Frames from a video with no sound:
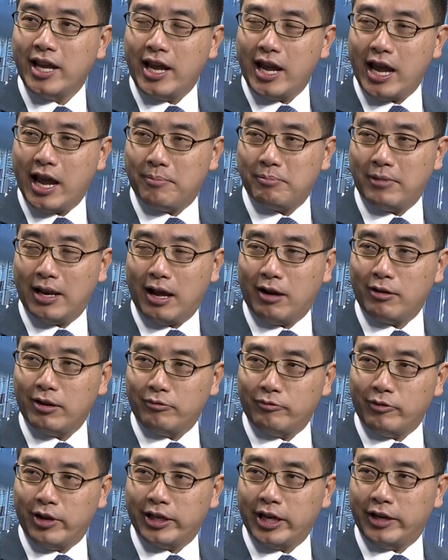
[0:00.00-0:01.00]
I'm now
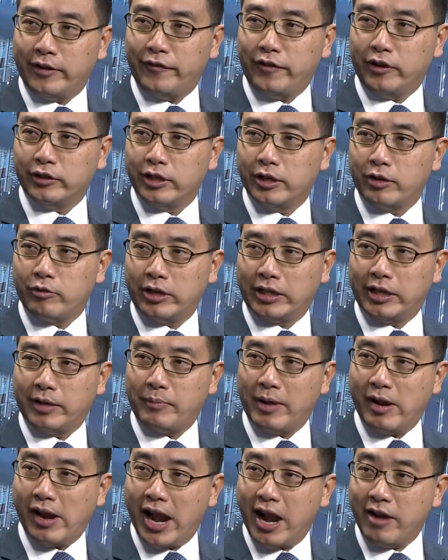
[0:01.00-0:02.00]
working for the Greater
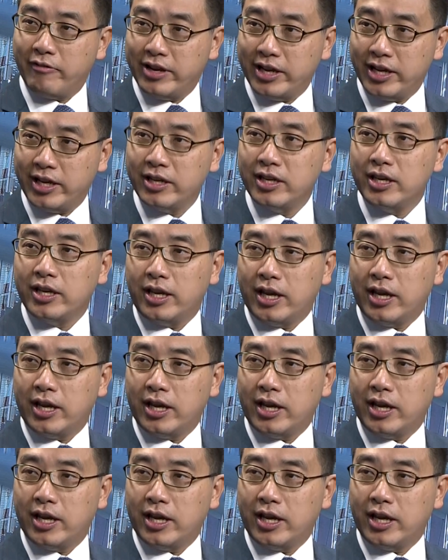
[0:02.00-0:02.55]
Bay Area